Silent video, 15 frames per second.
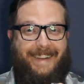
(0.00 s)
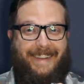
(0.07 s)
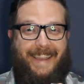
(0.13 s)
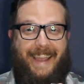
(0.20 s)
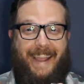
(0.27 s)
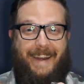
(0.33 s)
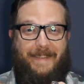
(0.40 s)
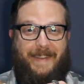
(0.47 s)

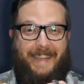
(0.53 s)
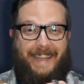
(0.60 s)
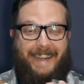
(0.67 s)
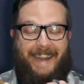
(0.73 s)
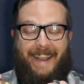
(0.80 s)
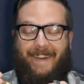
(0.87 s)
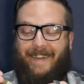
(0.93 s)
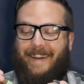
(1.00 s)
can't even get
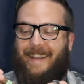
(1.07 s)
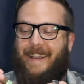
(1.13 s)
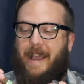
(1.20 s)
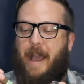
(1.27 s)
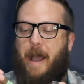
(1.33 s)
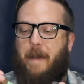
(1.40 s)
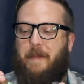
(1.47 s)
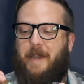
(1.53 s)
it out.
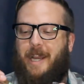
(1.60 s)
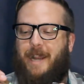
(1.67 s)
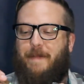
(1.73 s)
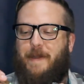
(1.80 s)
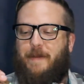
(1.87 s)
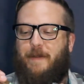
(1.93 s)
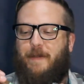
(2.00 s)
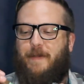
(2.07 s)
I'm going to
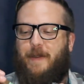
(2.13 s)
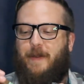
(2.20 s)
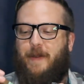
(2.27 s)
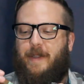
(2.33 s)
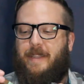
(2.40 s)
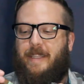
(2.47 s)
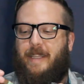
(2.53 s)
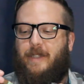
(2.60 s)
be
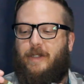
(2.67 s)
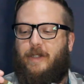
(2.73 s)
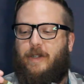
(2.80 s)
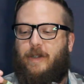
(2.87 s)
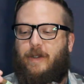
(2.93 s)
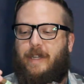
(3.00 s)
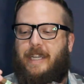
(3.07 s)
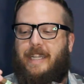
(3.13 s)
reviewing the
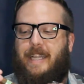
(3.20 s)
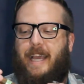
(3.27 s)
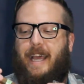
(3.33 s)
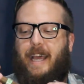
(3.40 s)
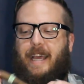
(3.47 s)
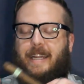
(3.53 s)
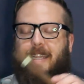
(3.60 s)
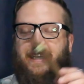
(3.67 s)

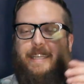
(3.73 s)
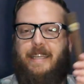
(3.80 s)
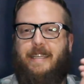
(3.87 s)
Trinidad